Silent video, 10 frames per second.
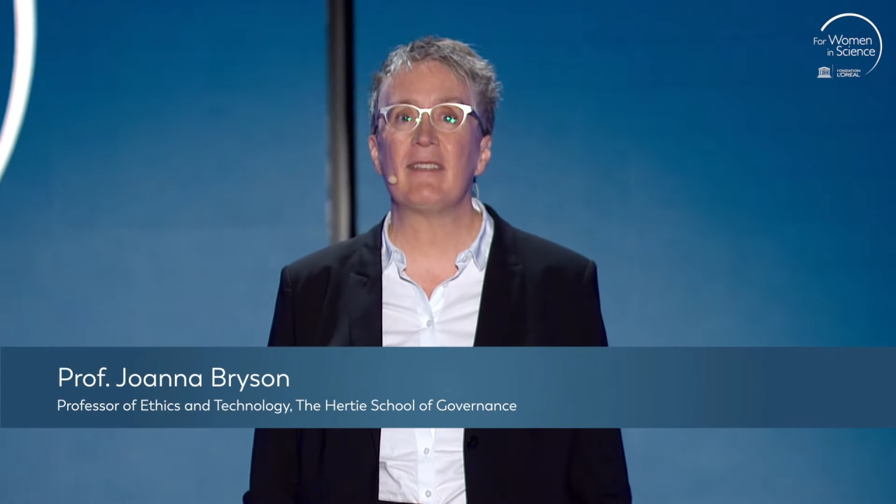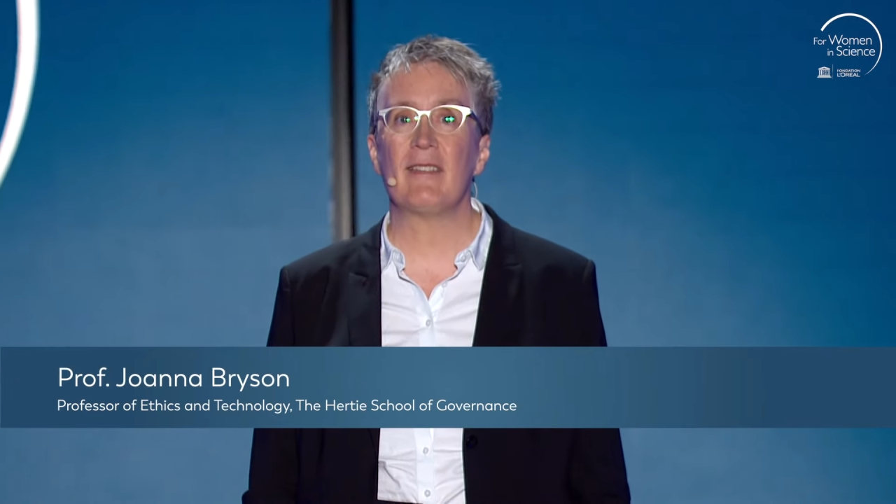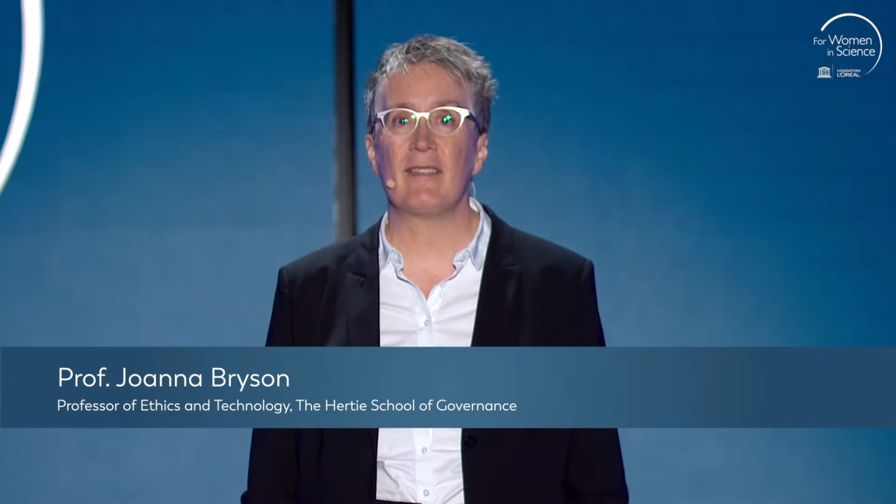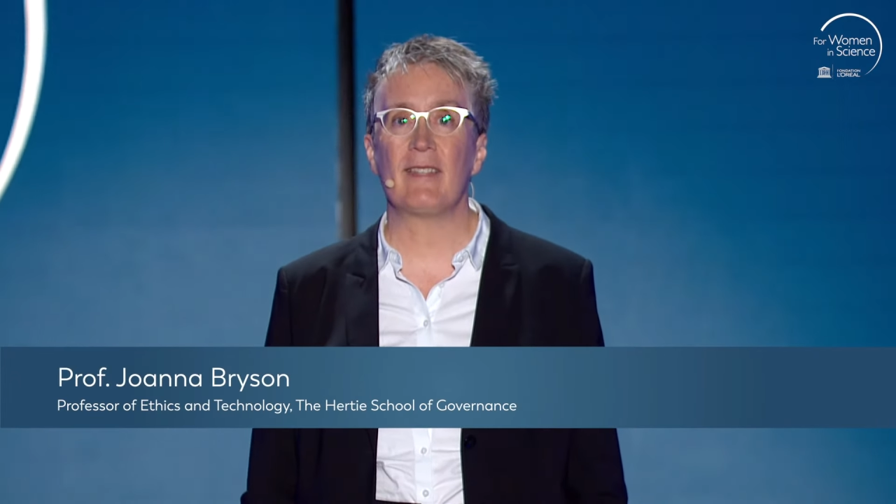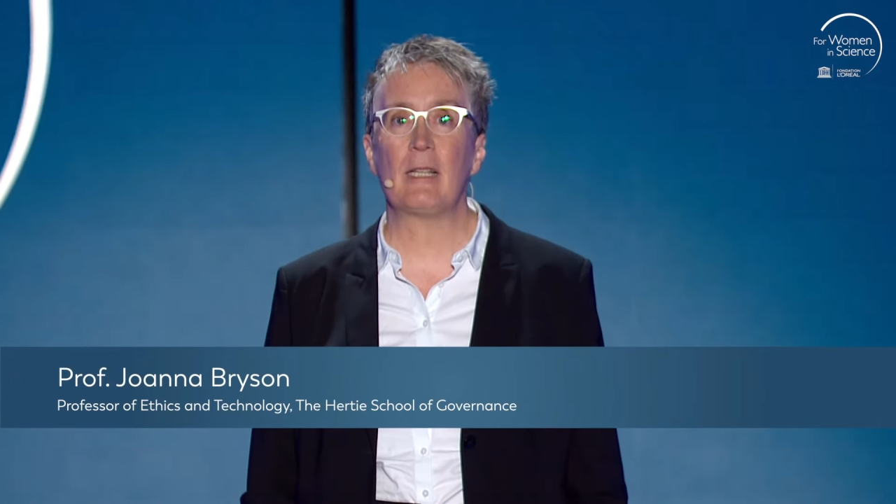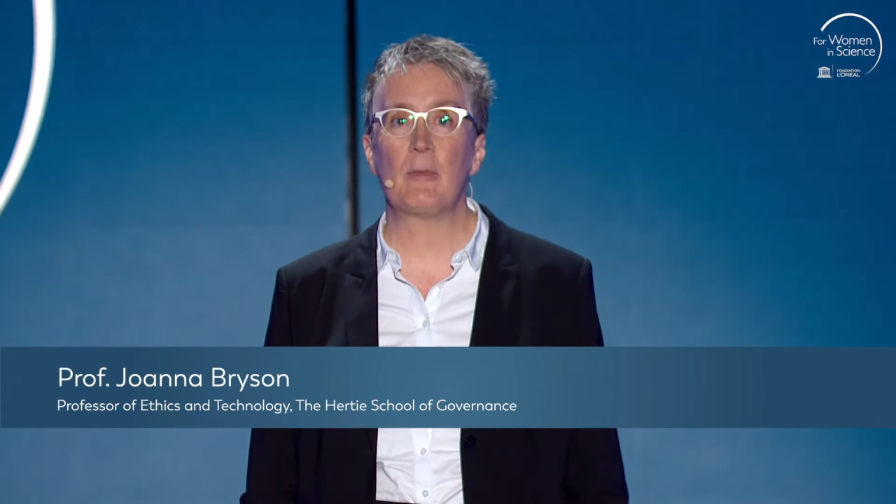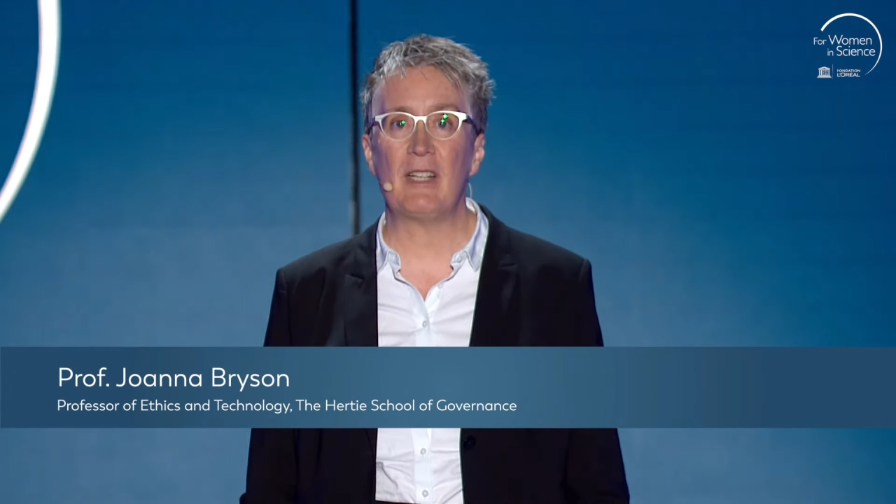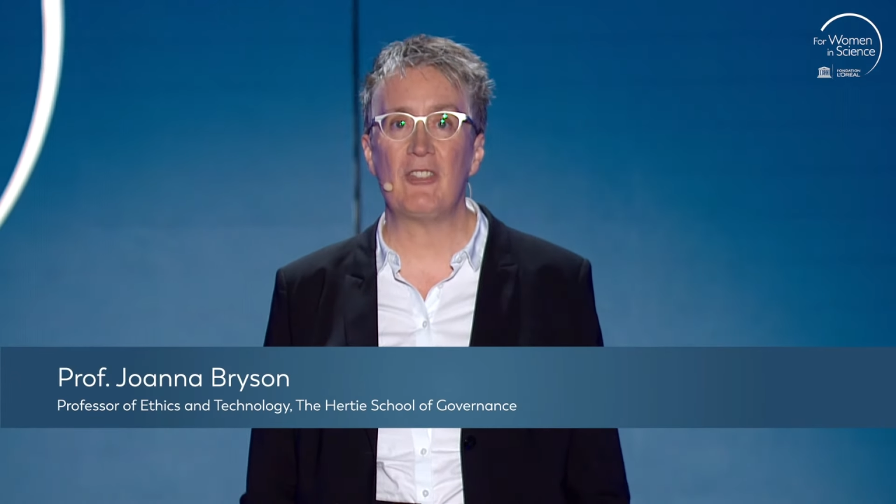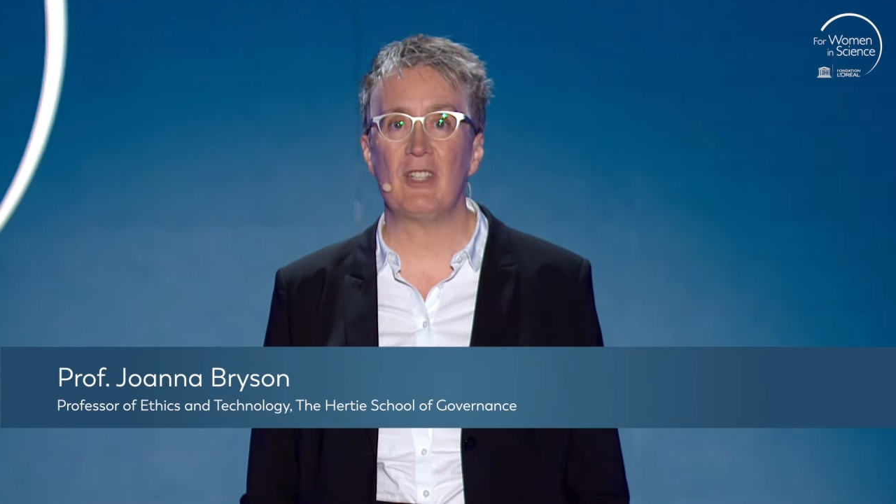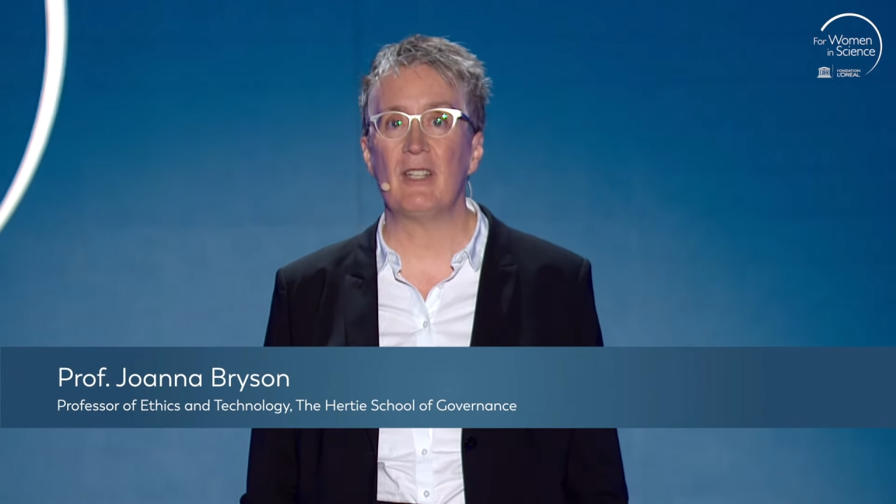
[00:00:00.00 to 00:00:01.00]
is a
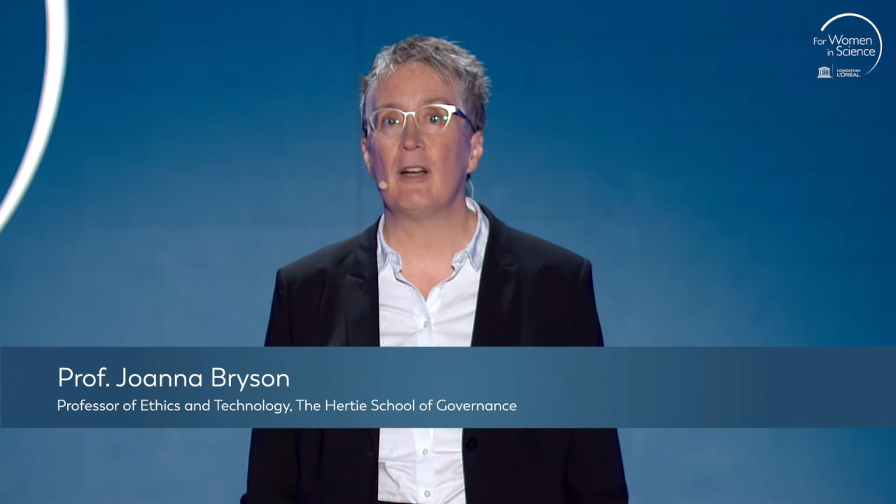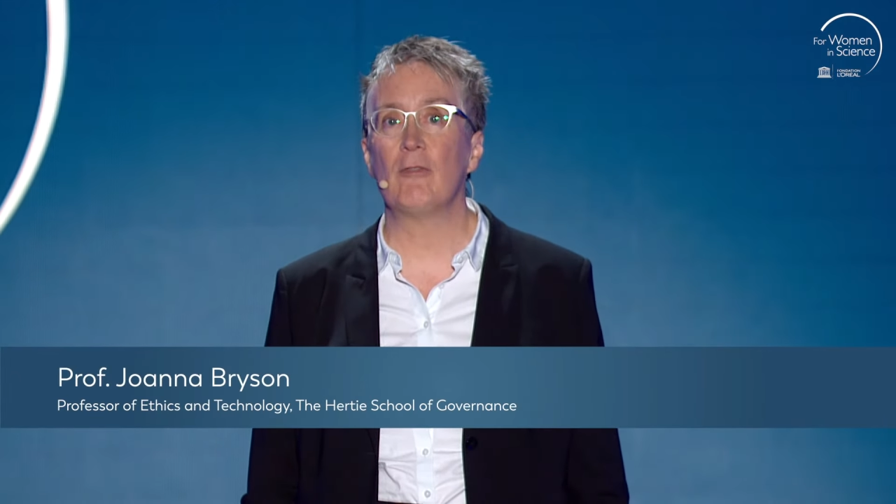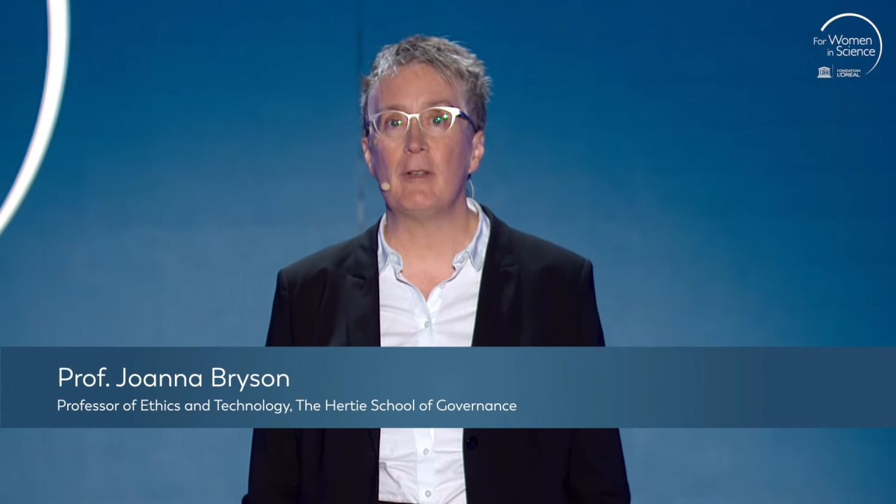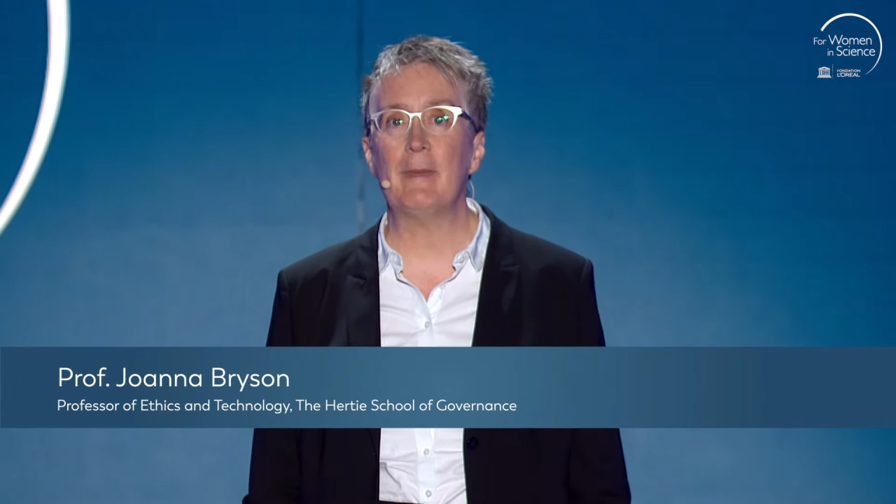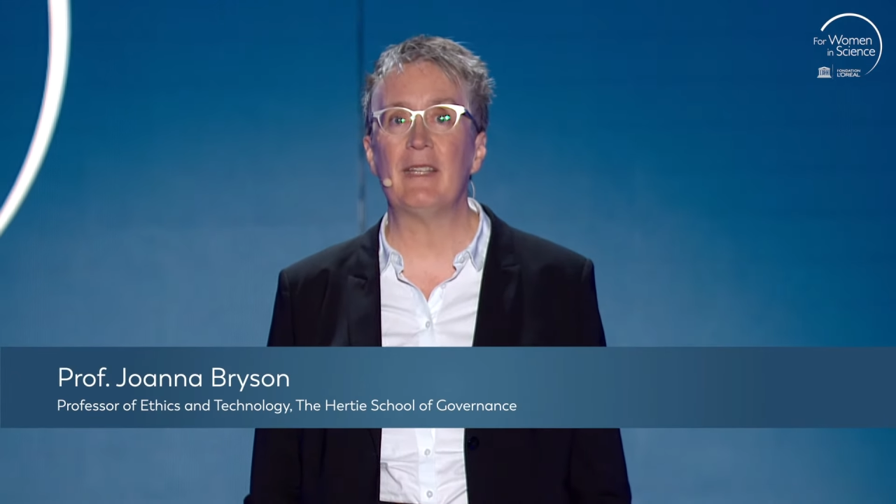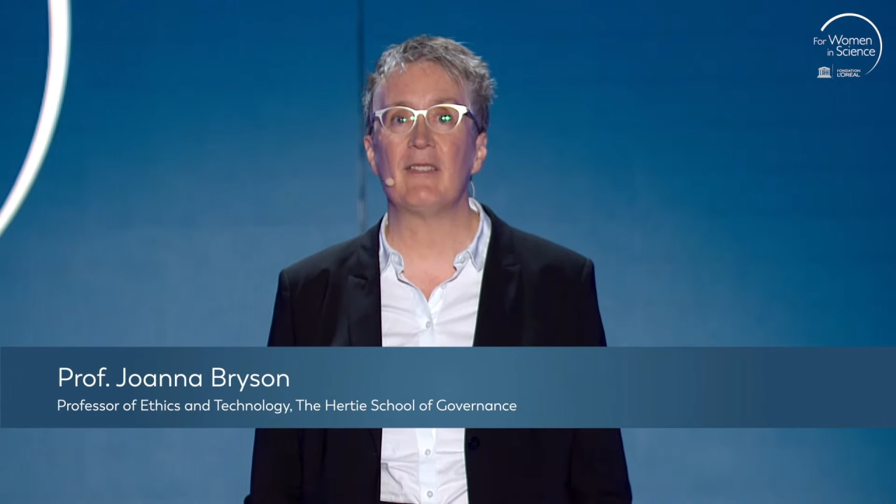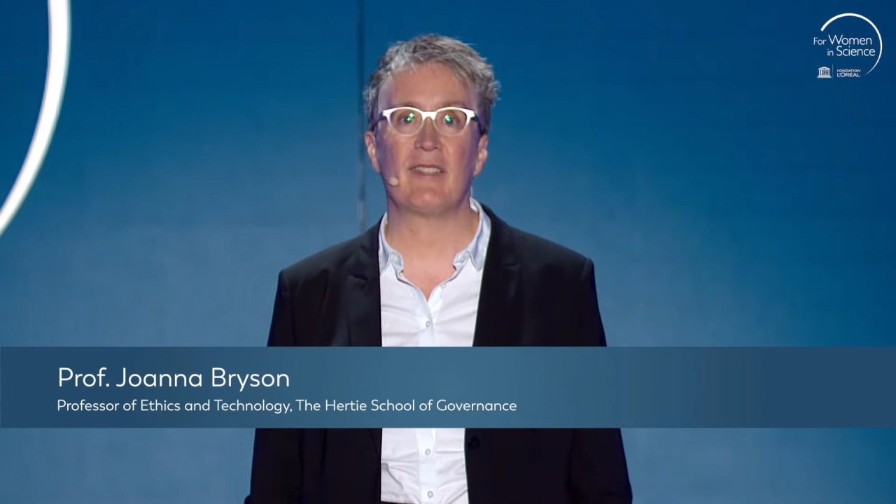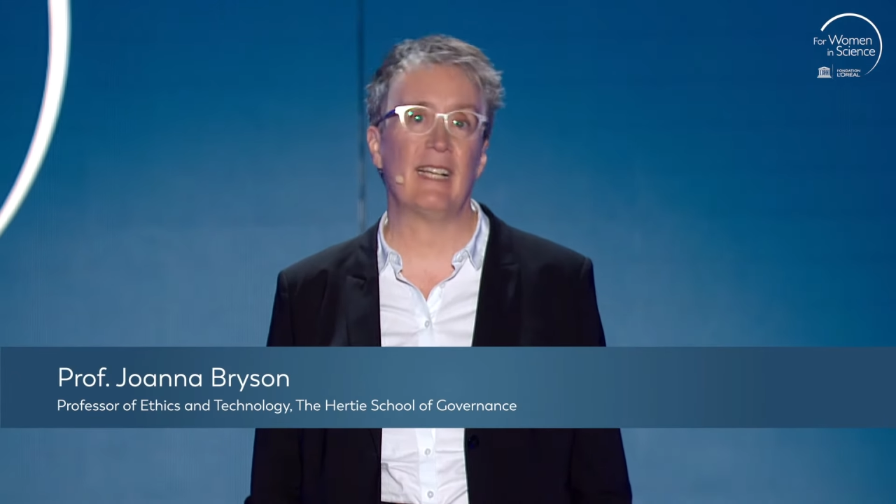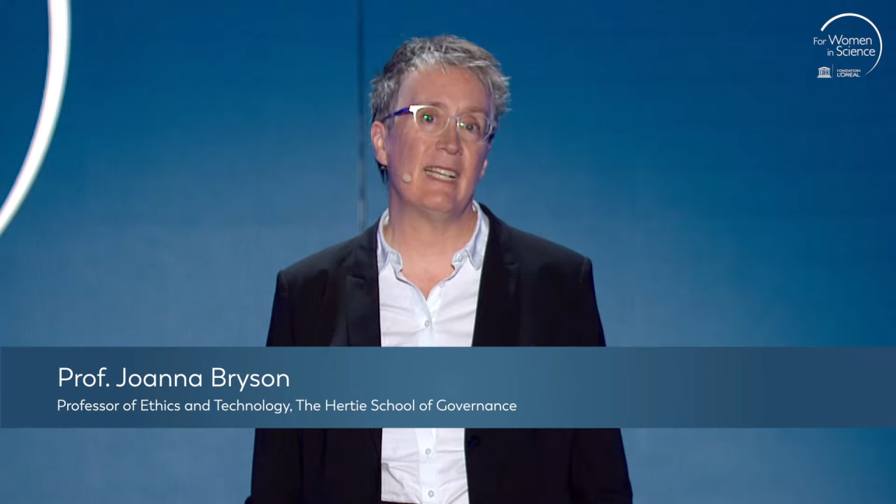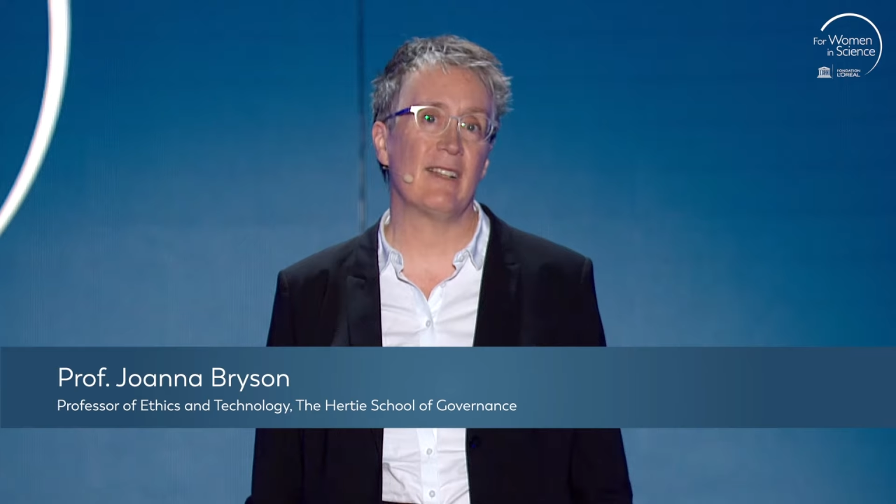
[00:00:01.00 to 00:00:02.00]
celebration of women in
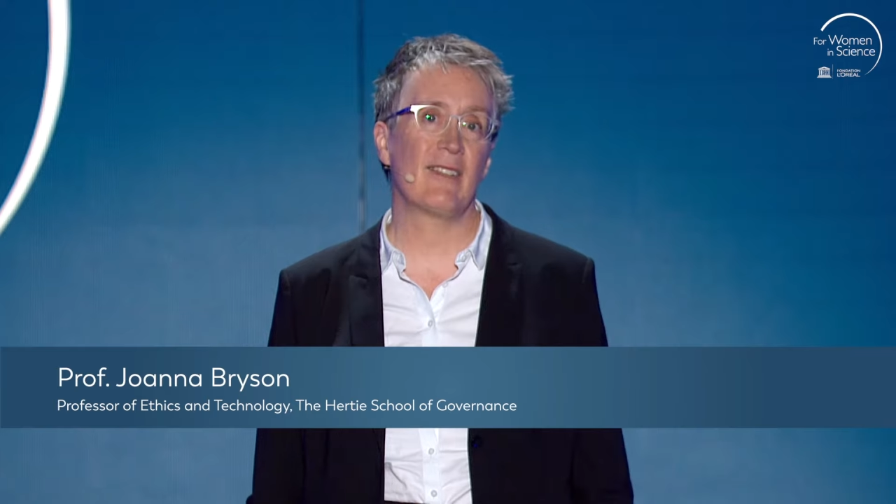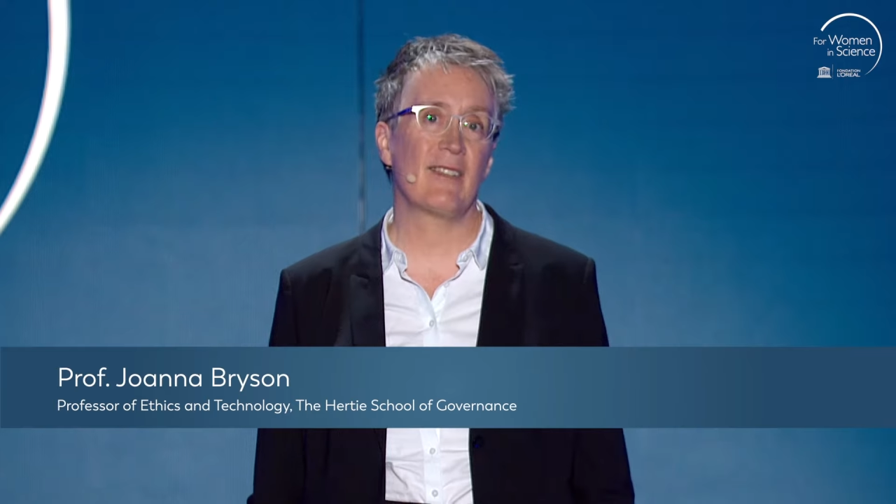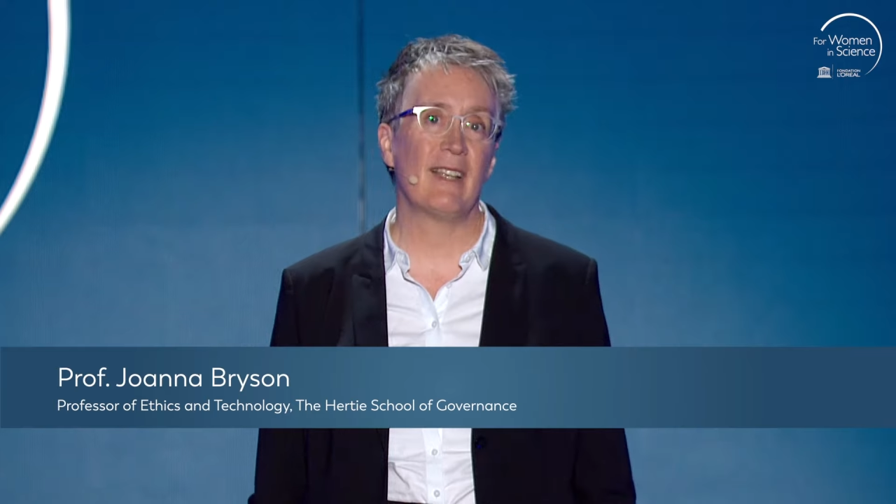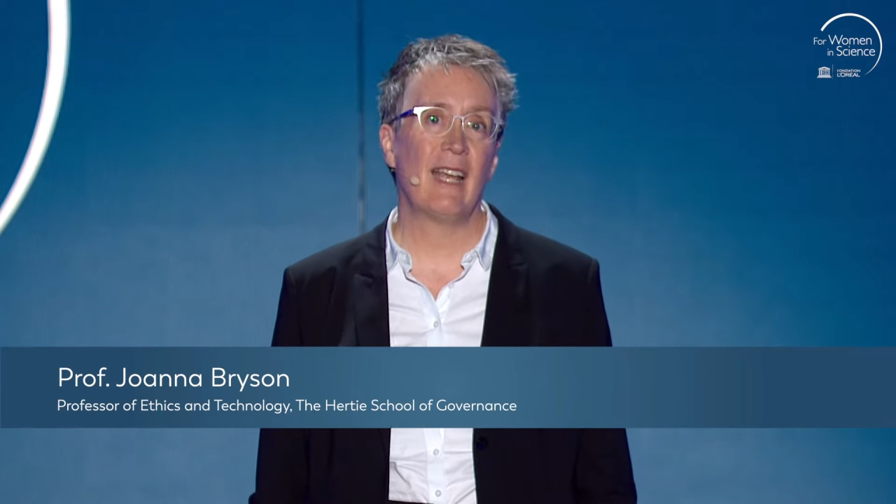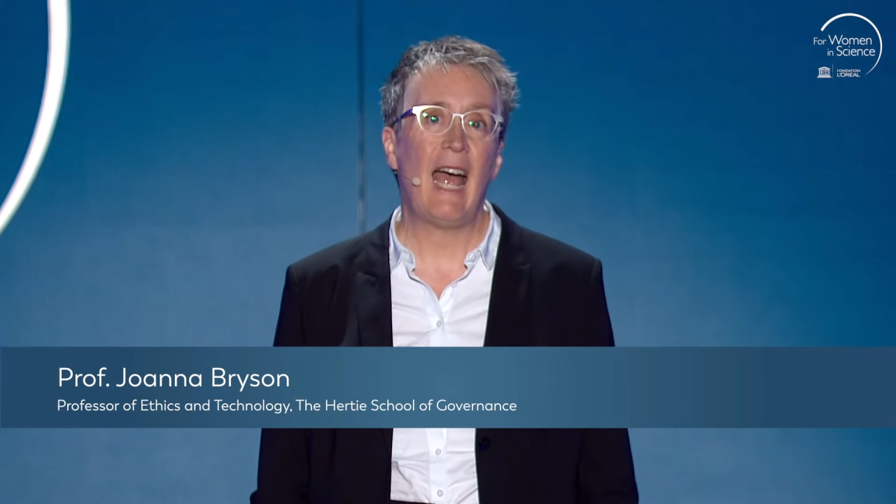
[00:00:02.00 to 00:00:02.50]
science.